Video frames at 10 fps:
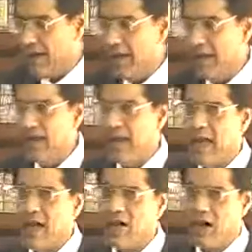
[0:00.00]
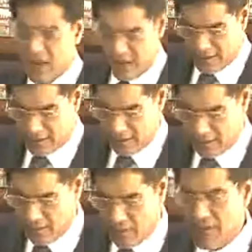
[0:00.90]
in accordance
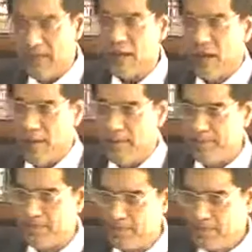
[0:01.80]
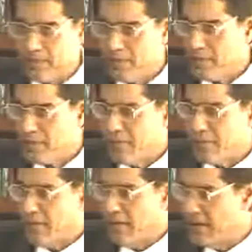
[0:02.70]
with law.
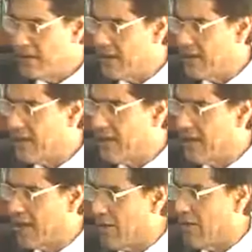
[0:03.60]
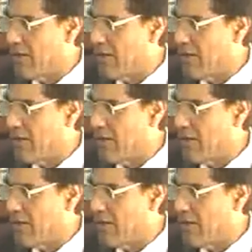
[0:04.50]
This is the